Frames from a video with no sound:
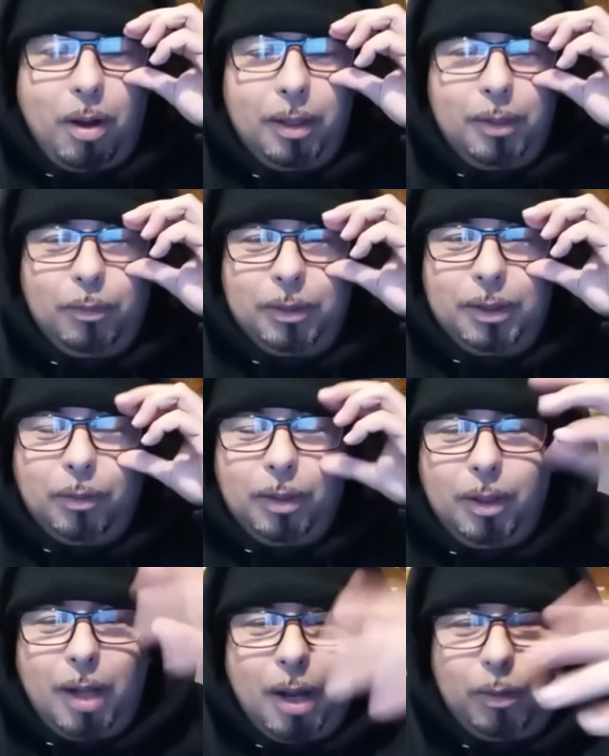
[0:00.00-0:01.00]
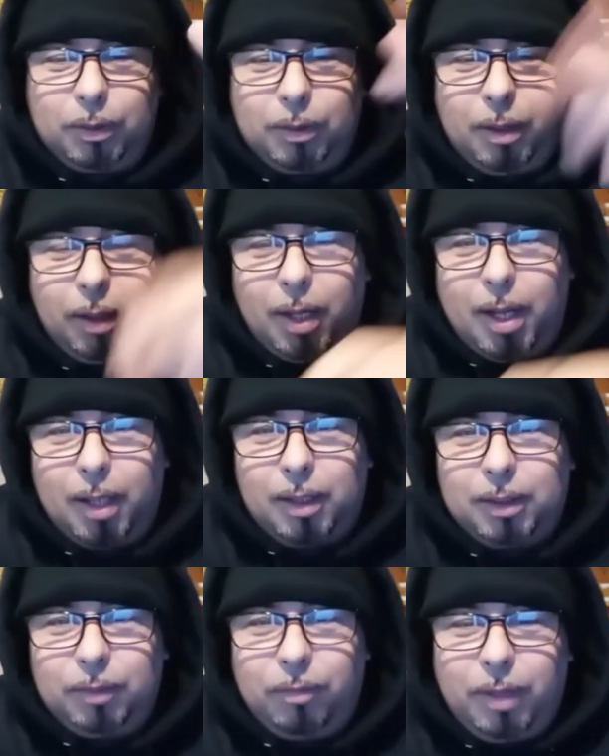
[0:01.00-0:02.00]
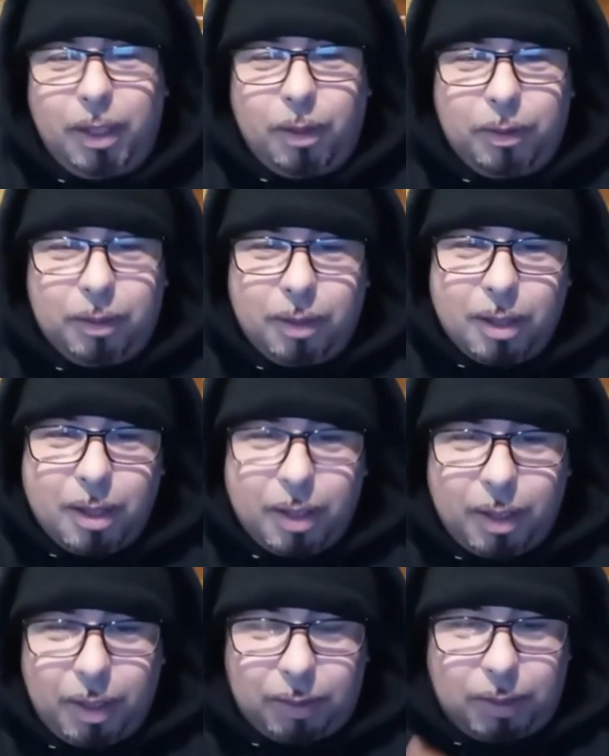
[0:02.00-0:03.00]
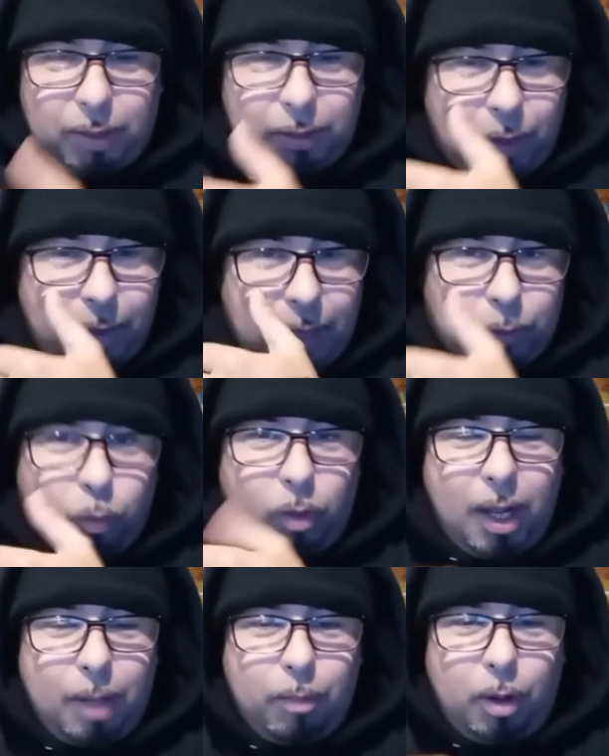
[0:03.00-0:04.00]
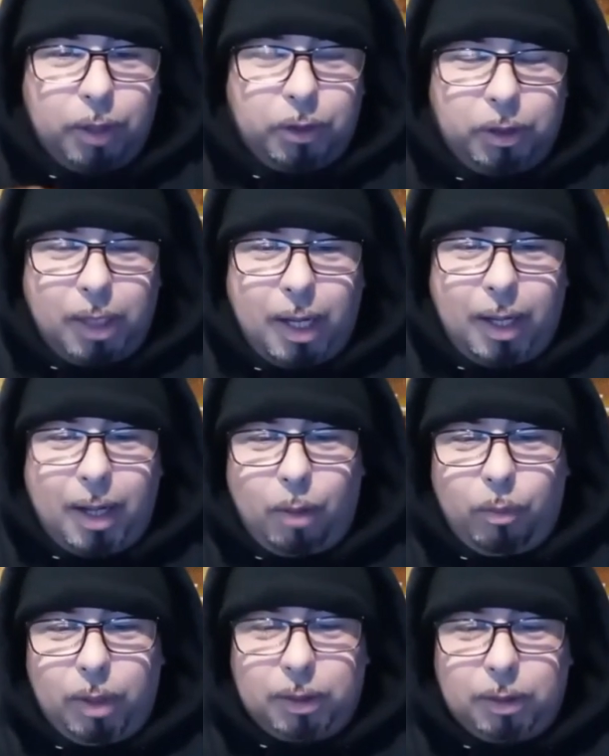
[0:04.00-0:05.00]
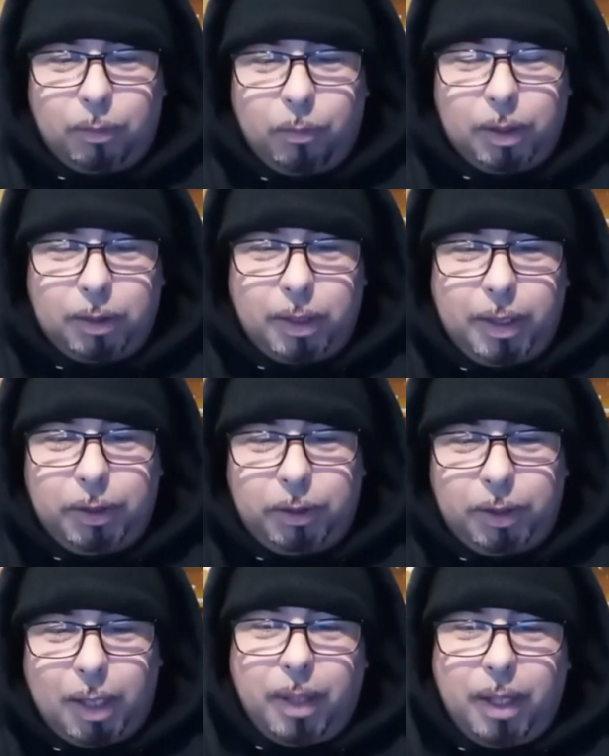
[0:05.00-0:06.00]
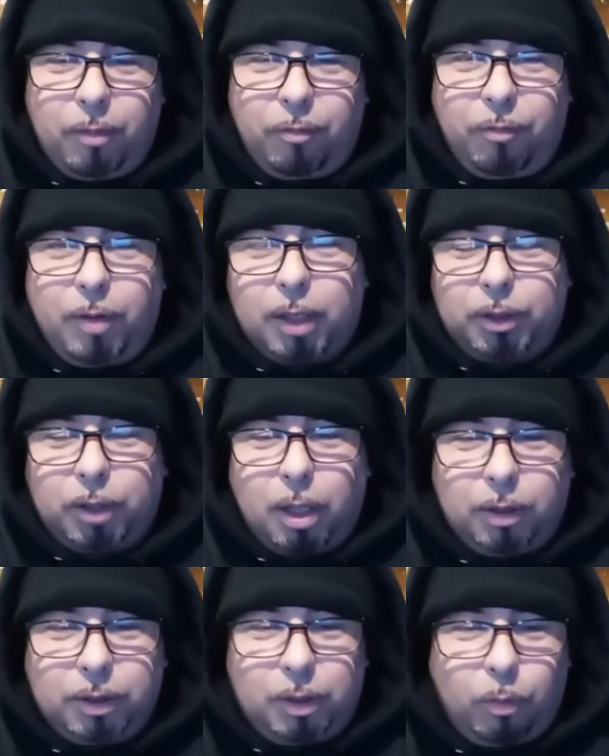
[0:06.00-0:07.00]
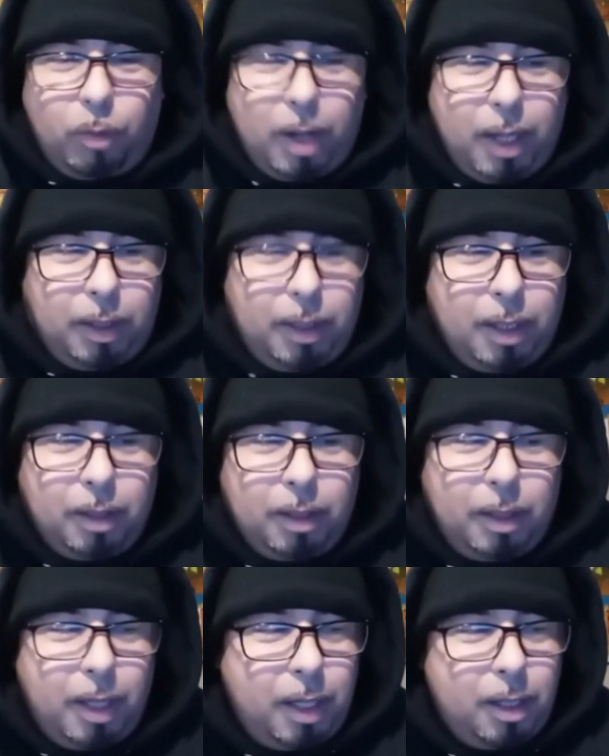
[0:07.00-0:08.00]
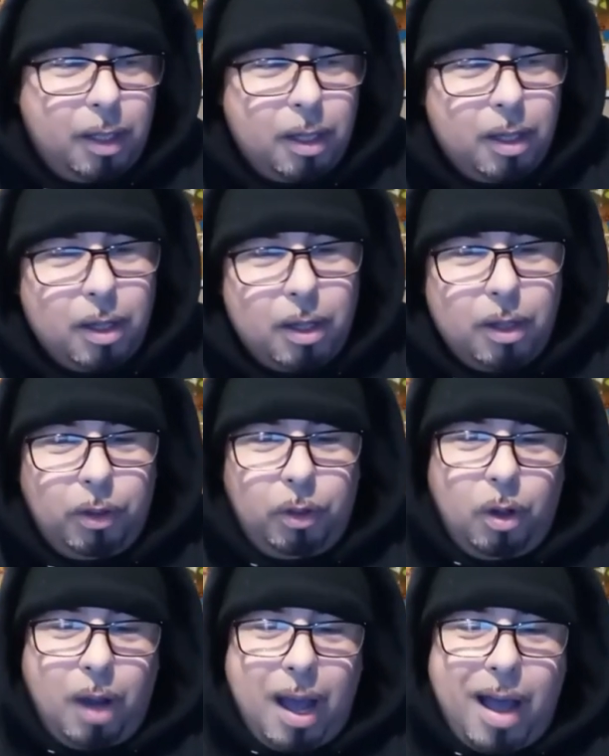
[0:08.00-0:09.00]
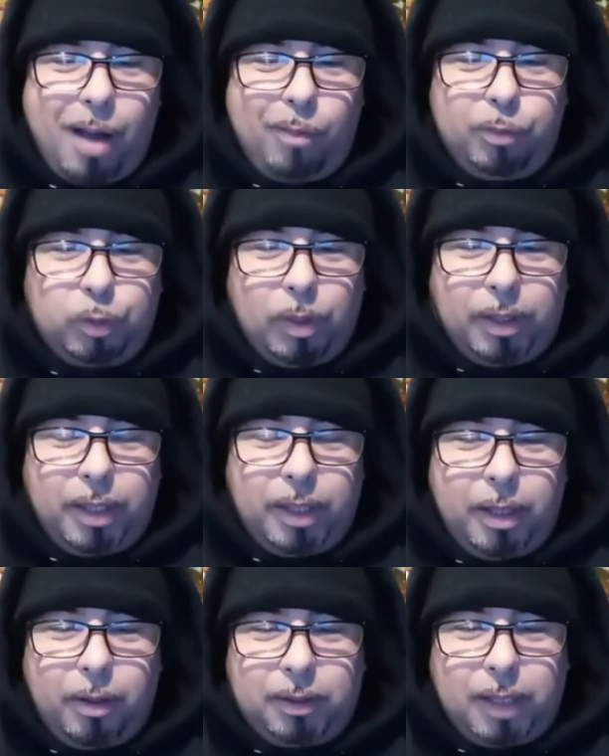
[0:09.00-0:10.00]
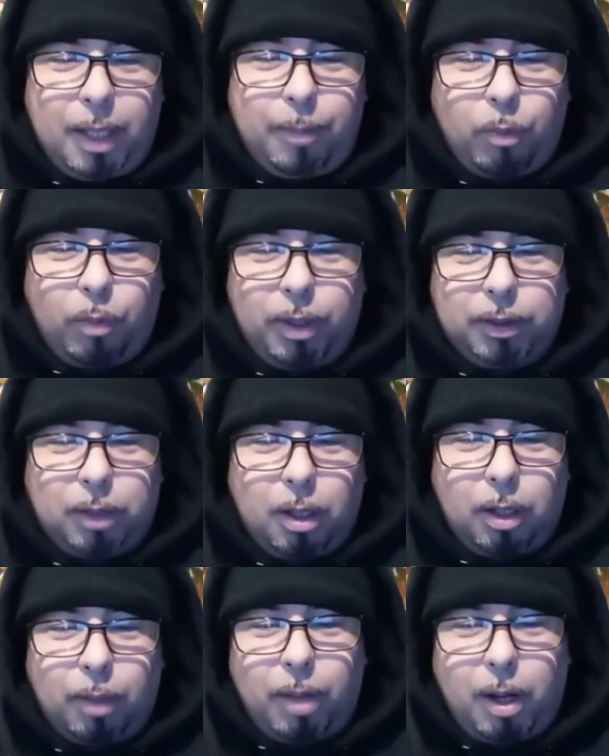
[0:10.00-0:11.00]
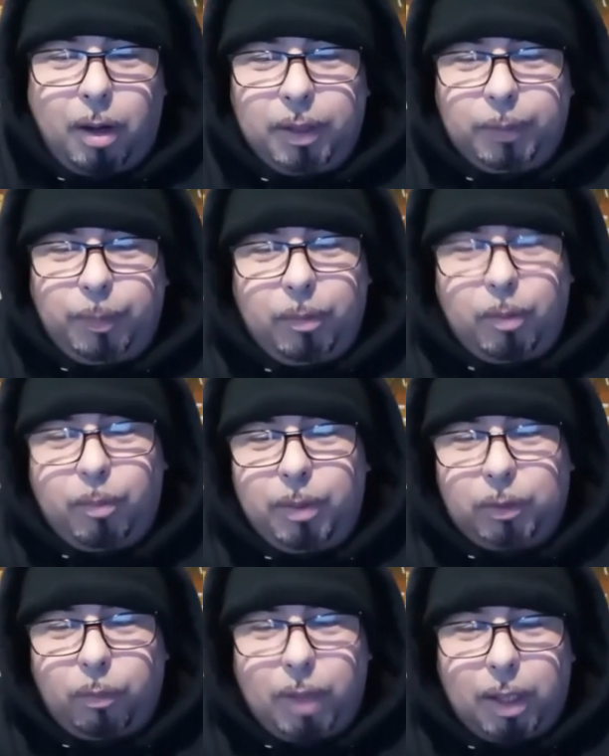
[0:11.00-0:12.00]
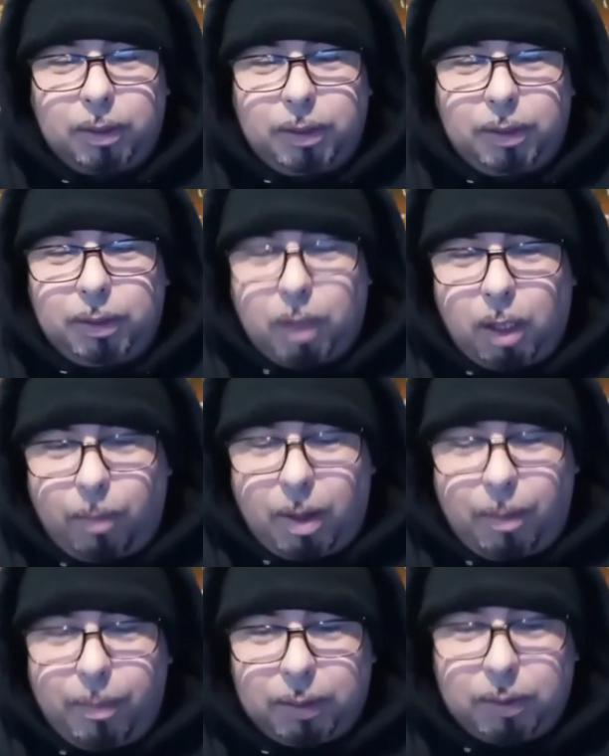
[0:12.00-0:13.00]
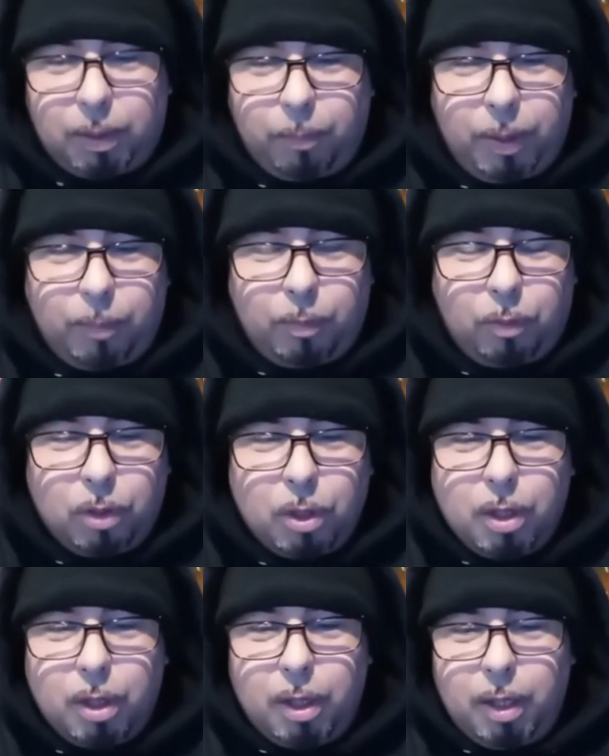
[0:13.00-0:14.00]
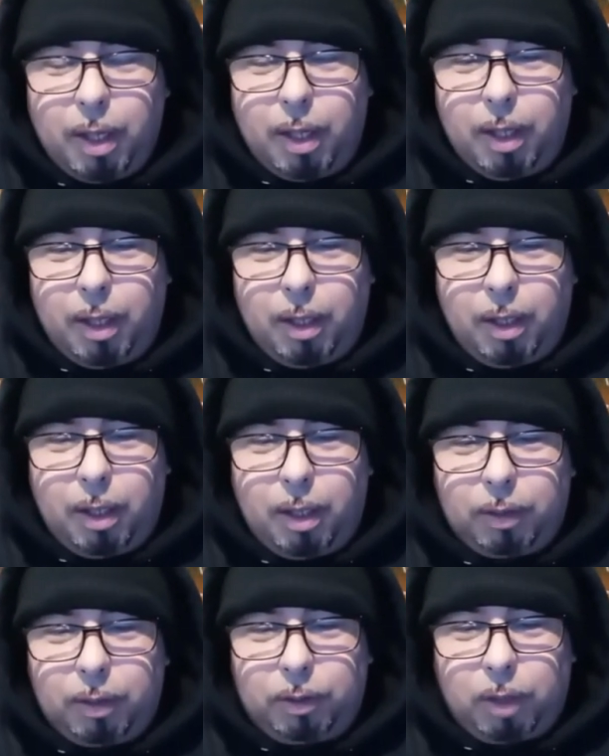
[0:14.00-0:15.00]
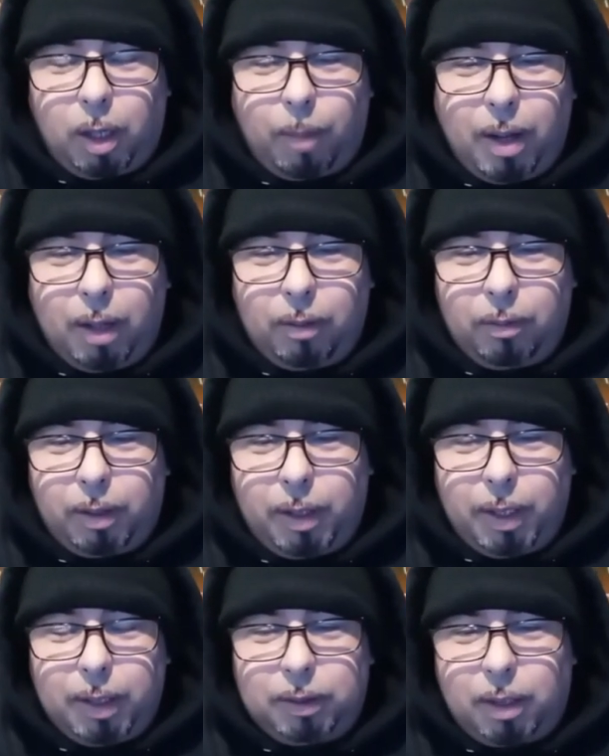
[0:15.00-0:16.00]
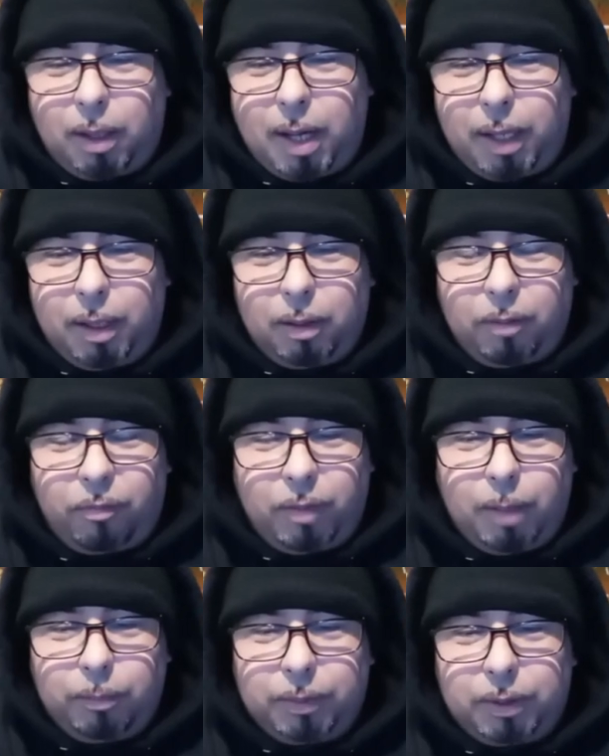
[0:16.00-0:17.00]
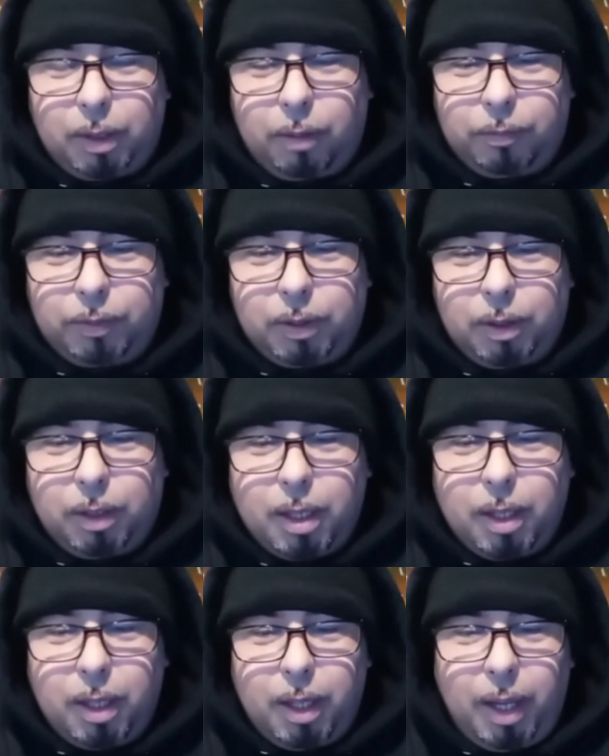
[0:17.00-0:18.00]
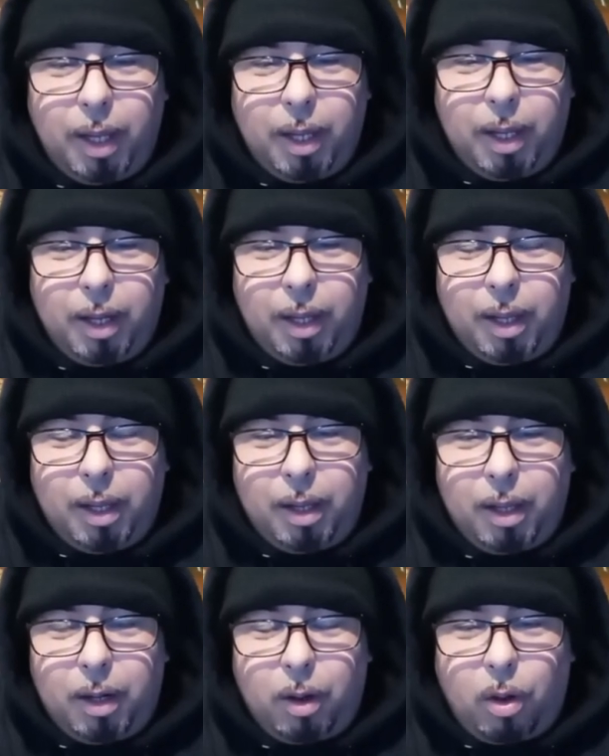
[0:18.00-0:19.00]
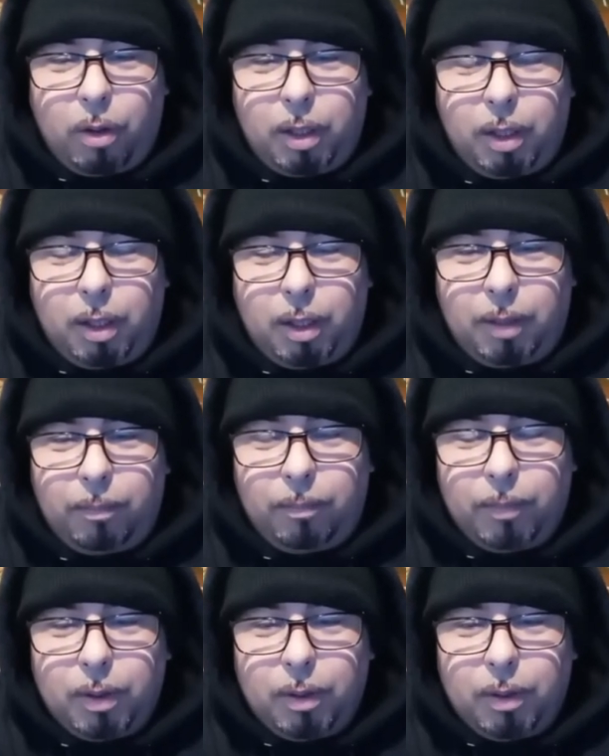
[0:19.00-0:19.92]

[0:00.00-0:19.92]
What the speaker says: He was, you know, I was looking at his video. He says he only has one eyeball. He shot it out with a slingshot. And fuck Charleston White at the end of the day. You know, I was with the entertainment where he's talking about all these people, but to recklessly talk about Mexican people and talk about kids that are not here to defend themselves and all the...